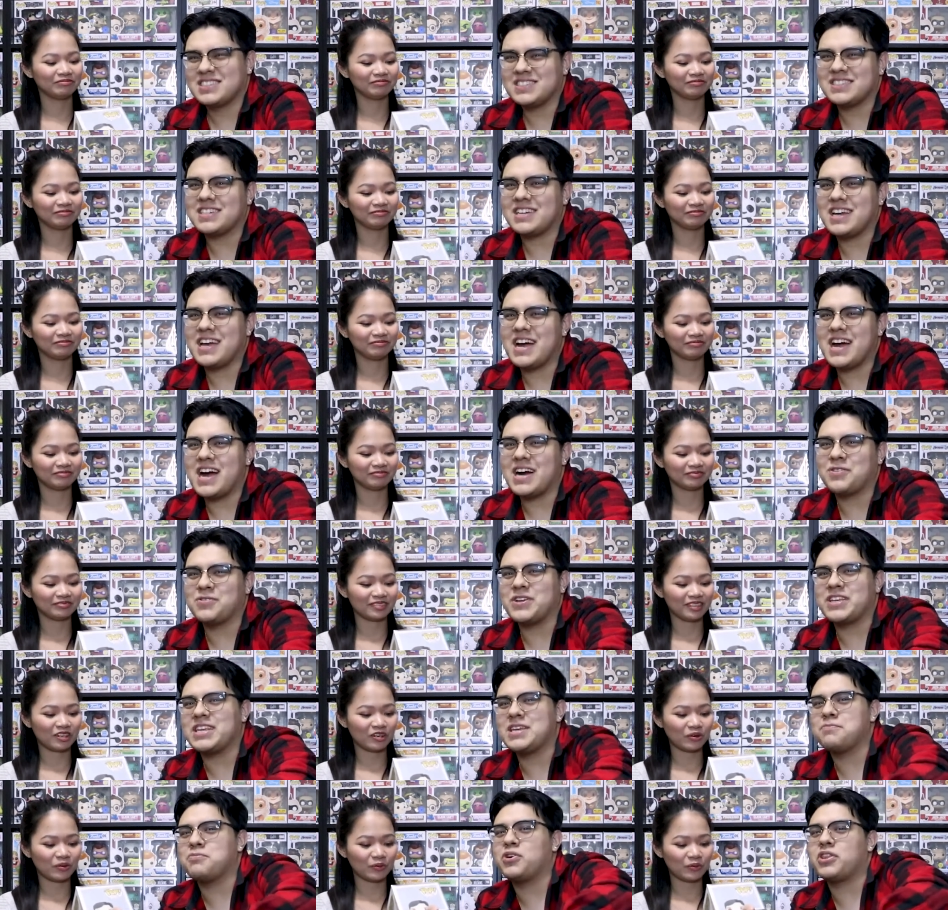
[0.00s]
Speaker 1: yeah, we
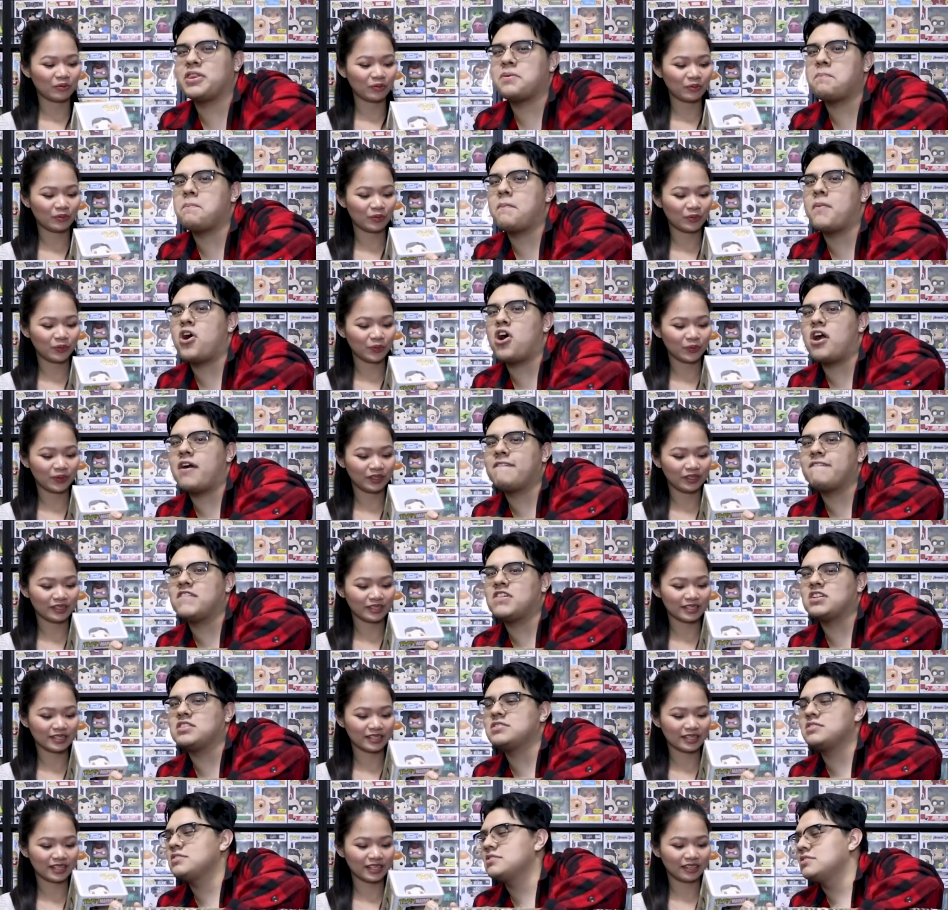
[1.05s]
keep with the Marvel.
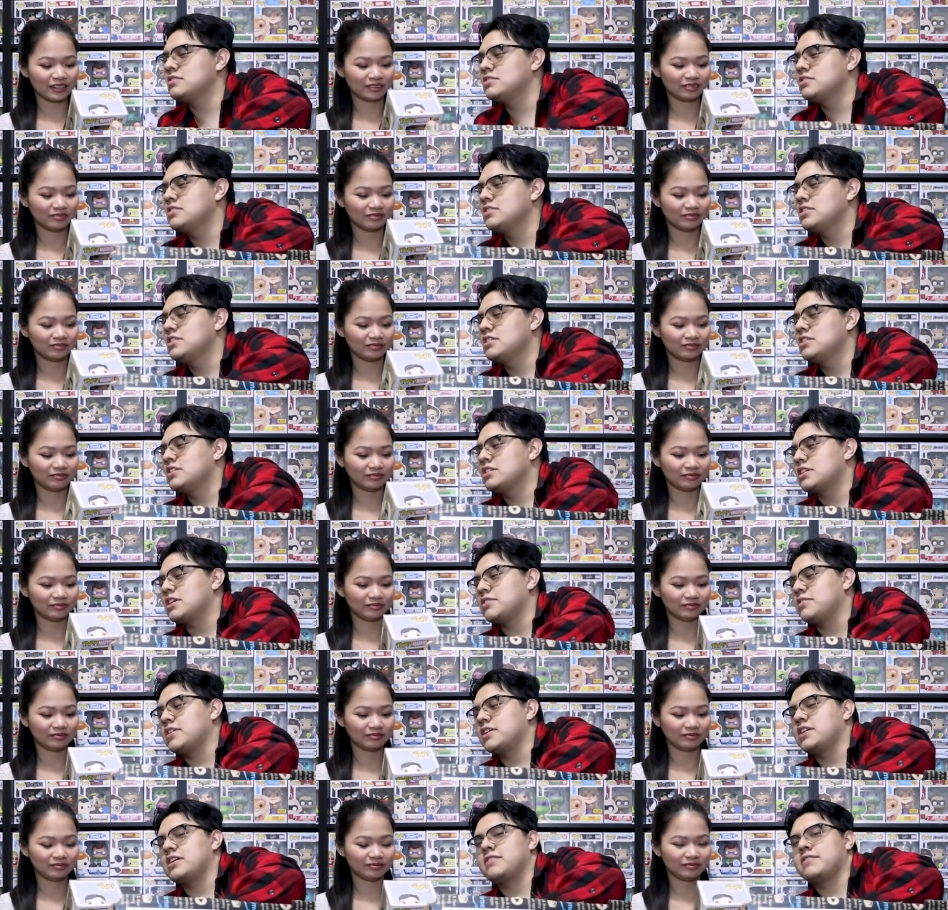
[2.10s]
Oh,
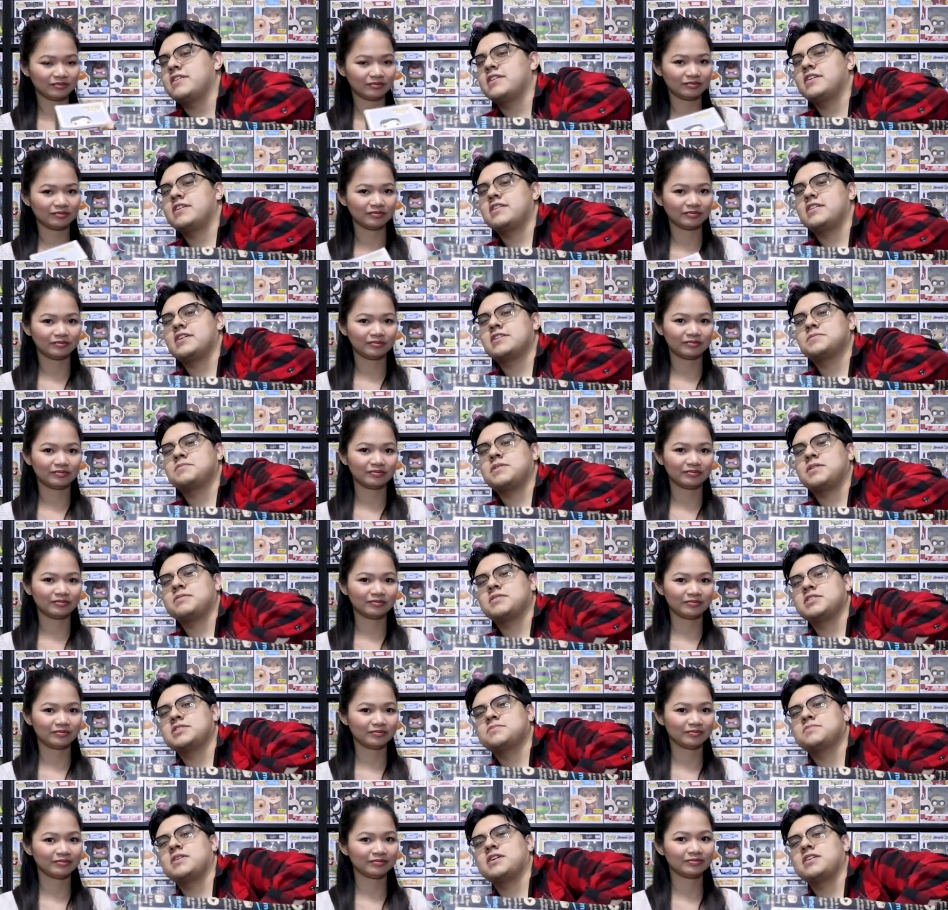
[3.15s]
right? Next spot.
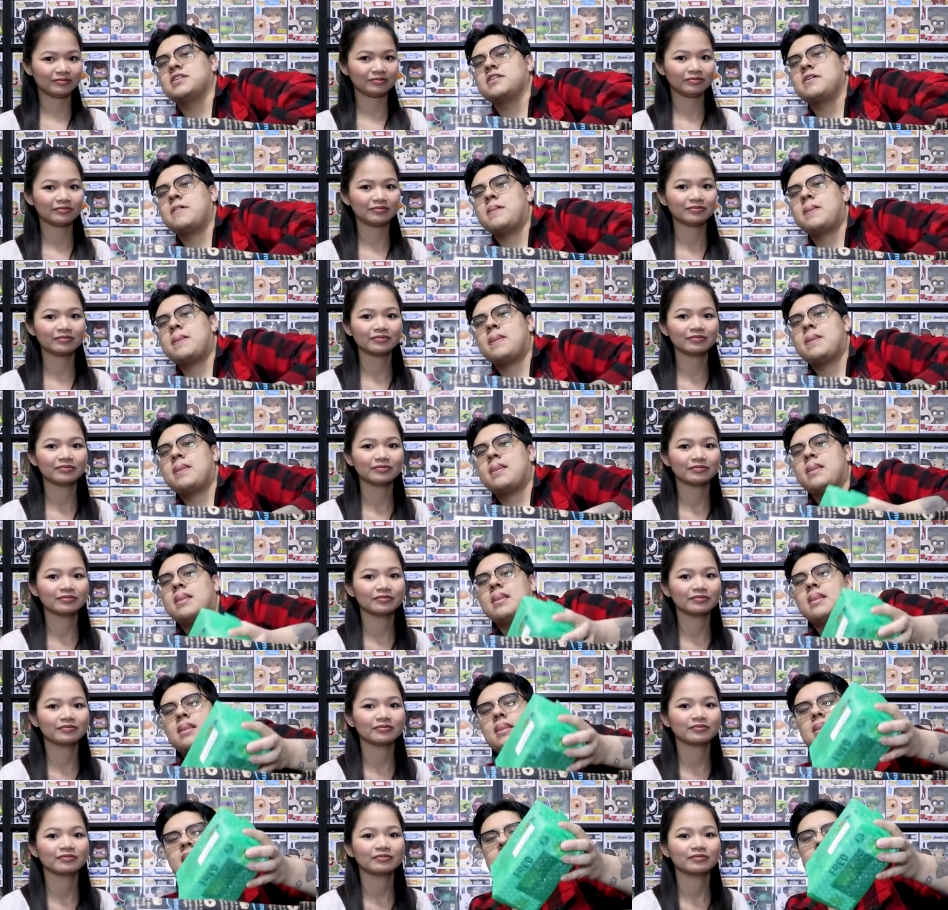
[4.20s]
This is my spot.
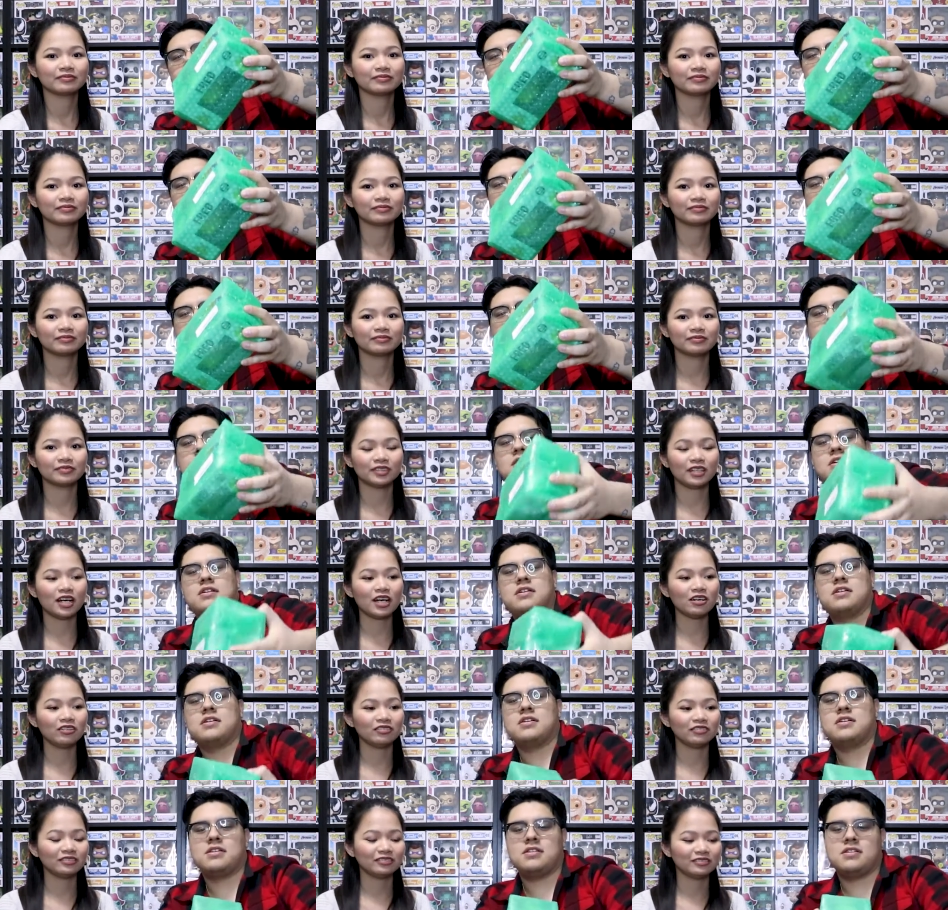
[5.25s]

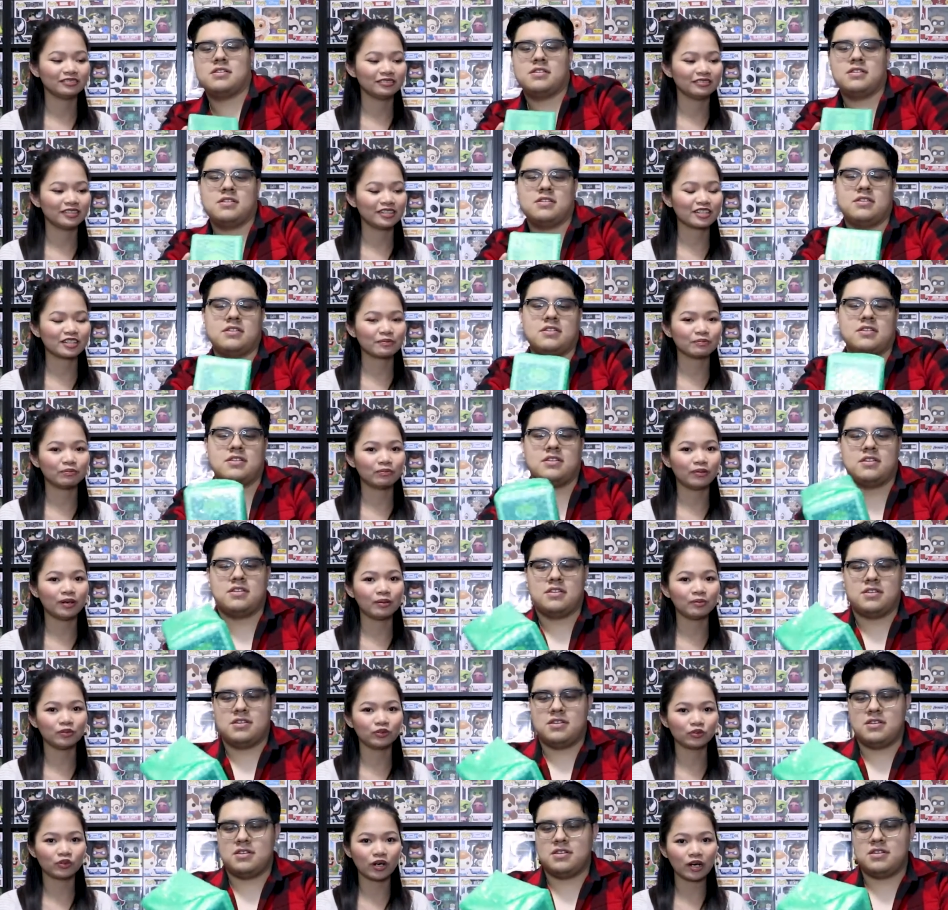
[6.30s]
Speaker 2: Oh, it's
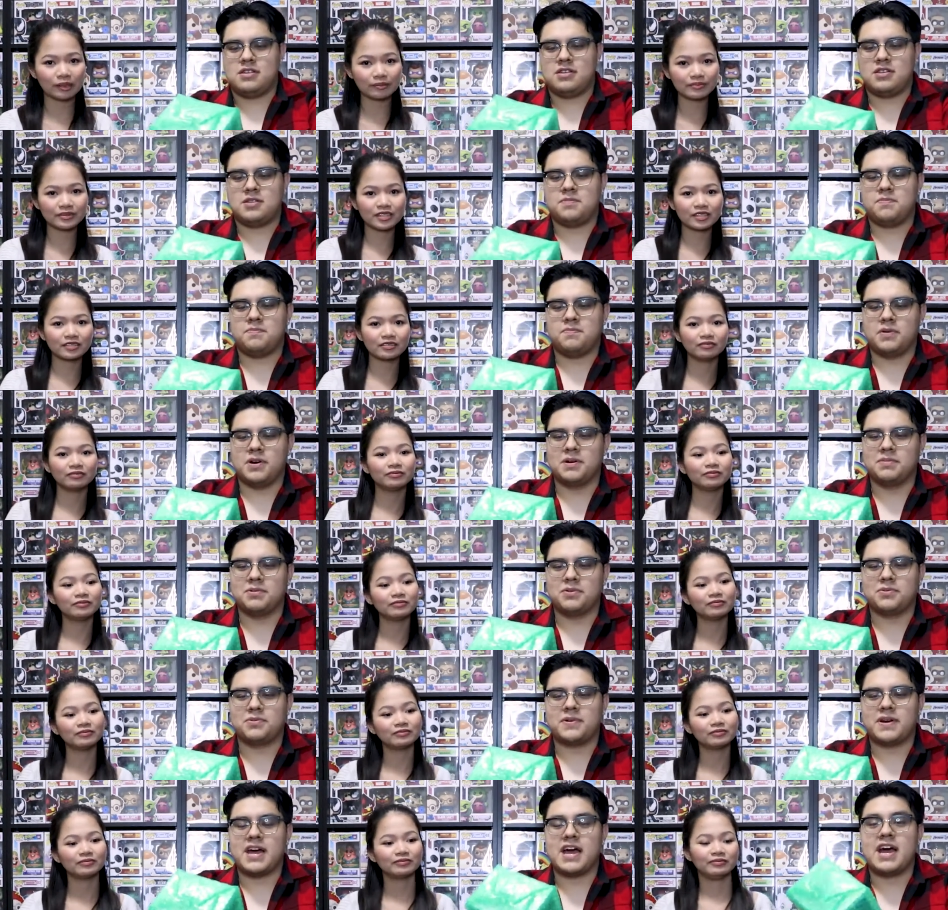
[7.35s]
bubble wrap.
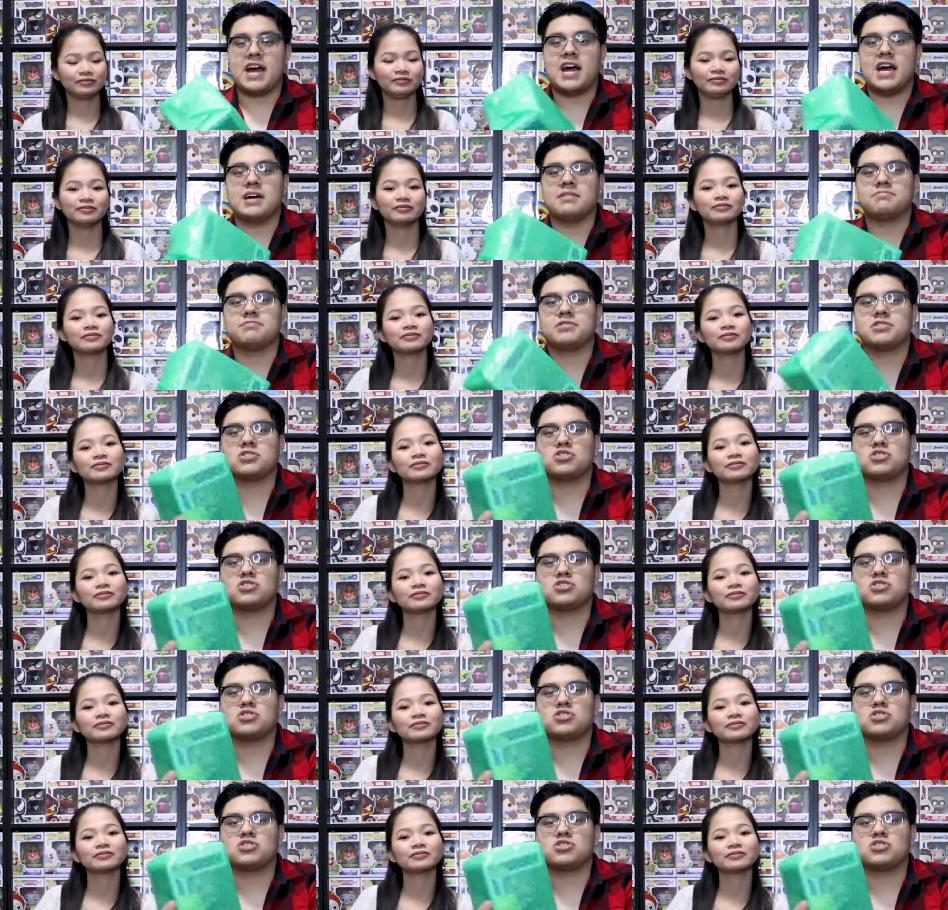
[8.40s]
Speaker 1: Bubble wrap.